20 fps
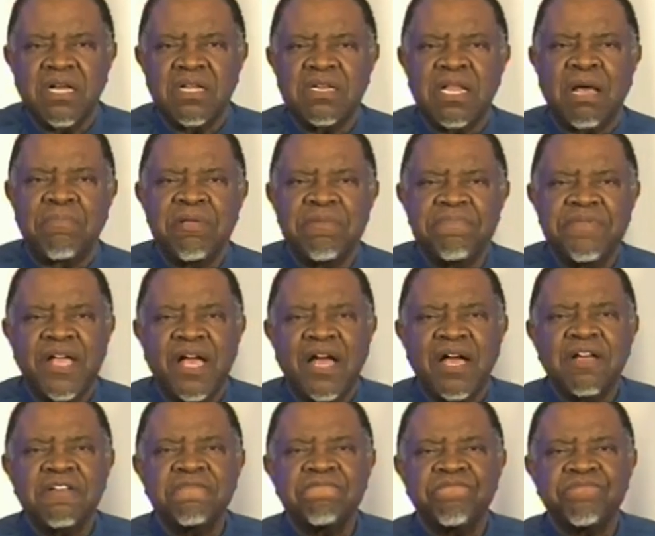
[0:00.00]

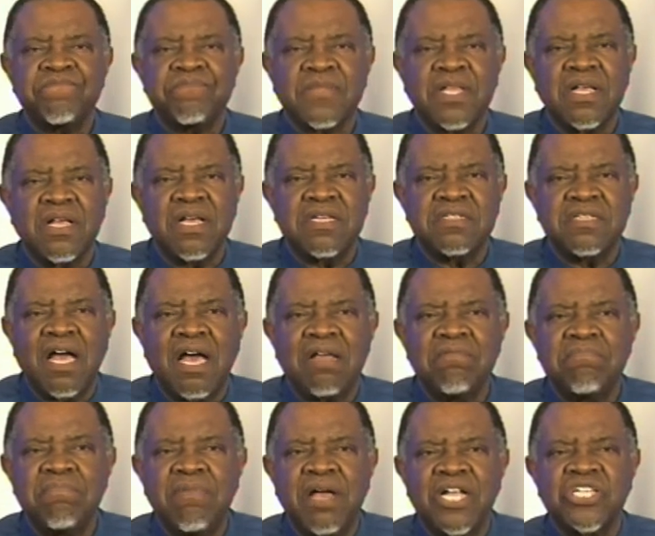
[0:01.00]
Namibia has
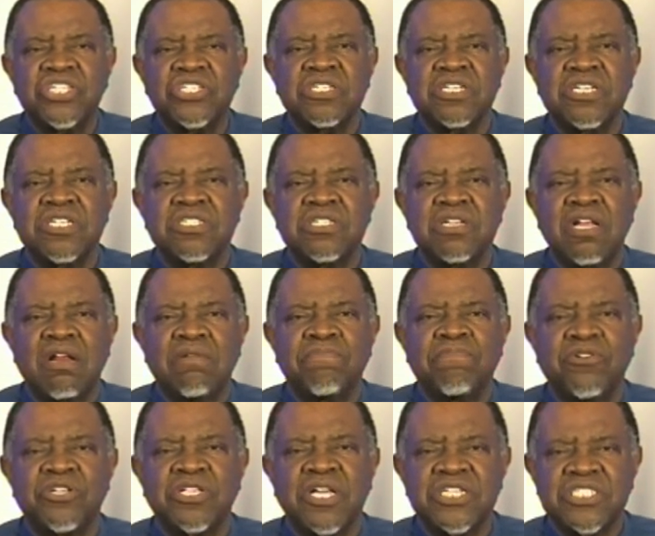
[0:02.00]
unmatched regional
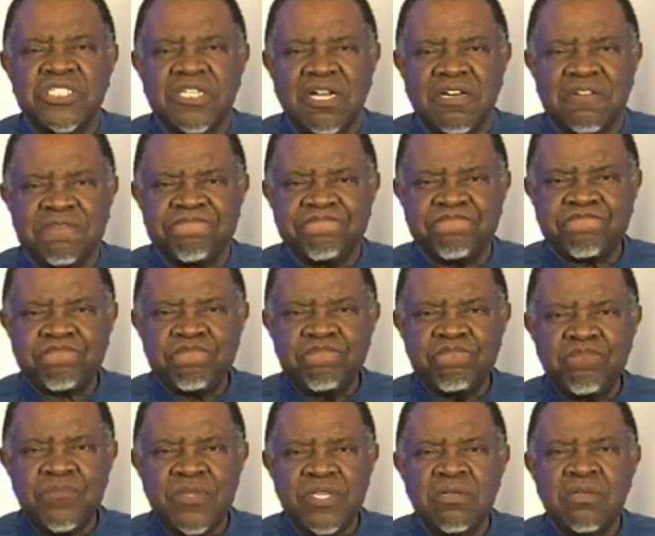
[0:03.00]
potential
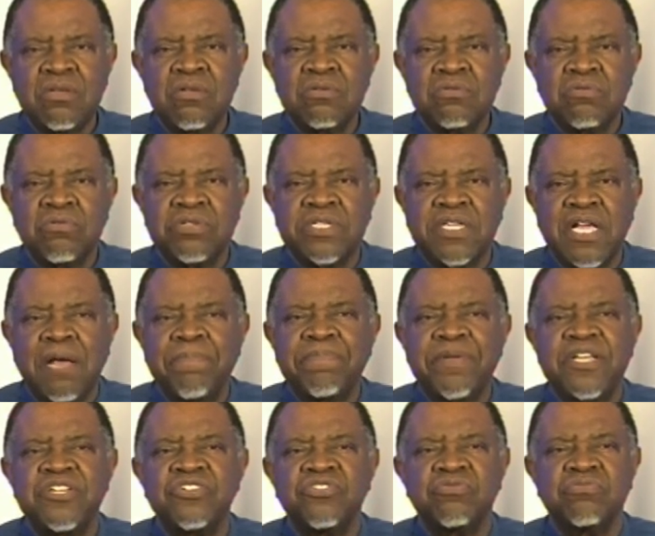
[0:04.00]
to
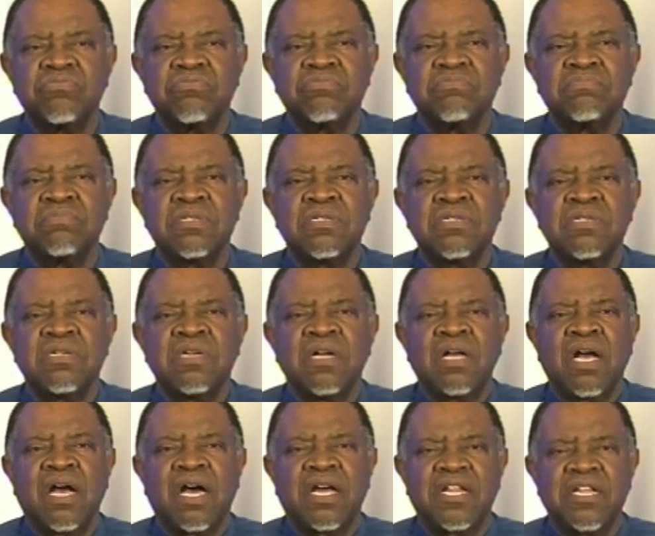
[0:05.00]
tap into
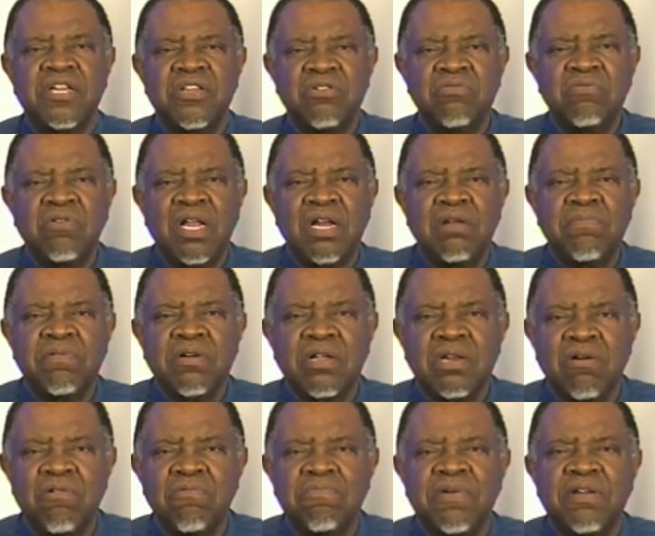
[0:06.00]
a renewal
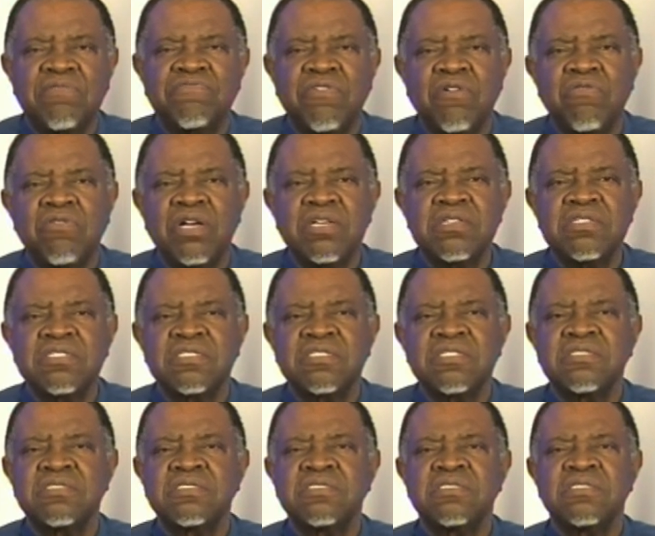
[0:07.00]
global focus
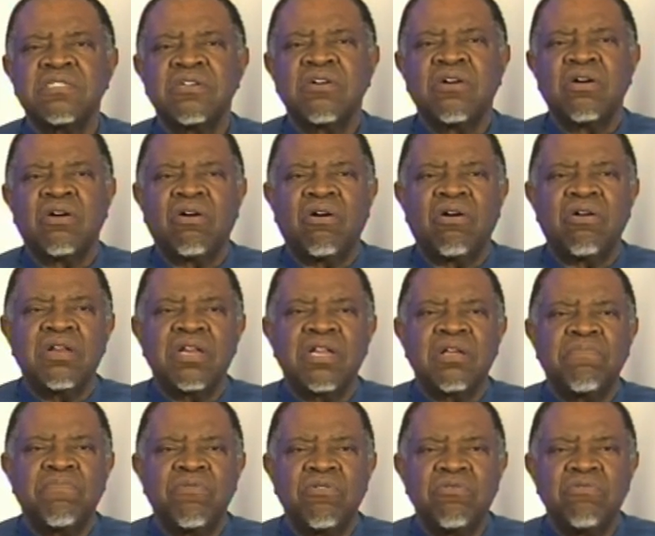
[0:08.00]
on
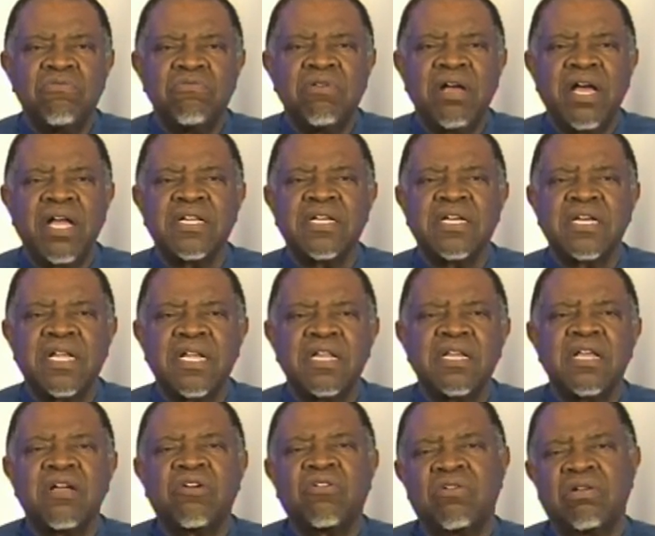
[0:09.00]
the blue and
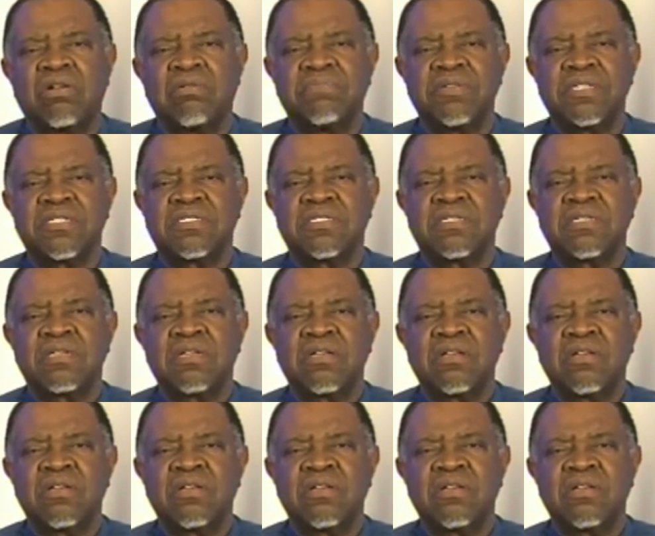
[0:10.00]
green economies.